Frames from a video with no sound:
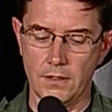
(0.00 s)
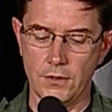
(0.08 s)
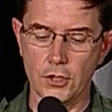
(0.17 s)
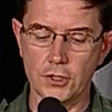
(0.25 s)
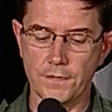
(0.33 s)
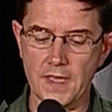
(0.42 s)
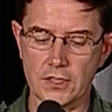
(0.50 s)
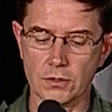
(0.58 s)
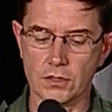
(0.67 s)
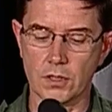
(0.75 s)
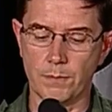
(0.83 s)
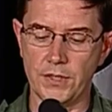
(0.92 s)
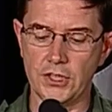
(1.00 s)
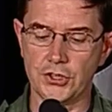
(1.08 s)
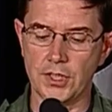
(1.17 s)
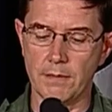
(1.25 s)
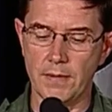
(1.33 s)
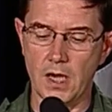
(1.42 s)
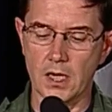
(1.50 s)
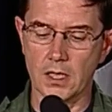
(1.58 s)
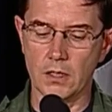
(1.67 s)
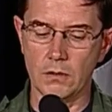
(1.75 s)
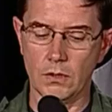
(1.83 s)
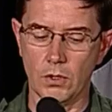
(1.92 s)
Those vessels that breach the
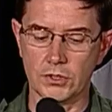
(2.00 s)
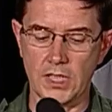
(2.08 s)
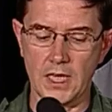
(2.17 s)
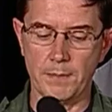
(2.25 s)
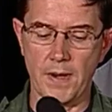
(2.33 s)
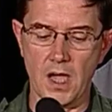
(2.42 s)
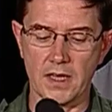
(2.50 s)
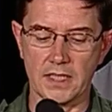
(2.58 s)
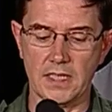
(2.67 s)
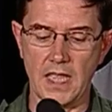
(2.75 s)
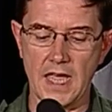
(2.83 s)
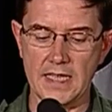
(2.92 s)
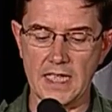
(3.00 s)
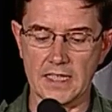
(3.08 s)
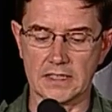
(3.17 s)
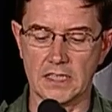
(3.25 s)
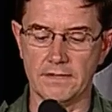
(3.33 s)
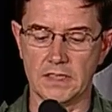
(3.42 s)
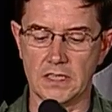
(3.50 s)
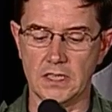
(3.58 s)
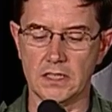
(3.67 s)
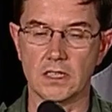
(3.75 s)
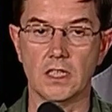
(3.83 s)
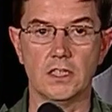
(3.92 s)
embargo or take part in any
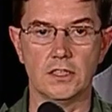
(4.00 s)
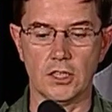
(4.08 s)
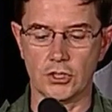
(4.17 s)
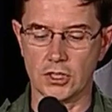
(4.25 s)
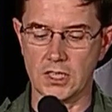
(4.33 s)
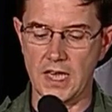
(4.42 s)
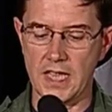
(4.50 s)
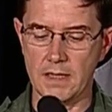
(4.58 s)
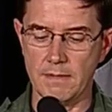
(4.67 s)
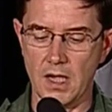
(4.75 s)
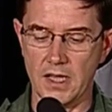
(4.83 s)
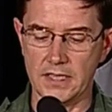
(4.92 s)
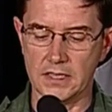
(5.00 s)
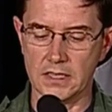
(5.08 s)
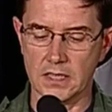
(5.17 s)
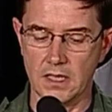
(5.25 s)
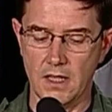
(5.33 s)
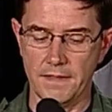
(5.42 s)
activities, such as laying mines,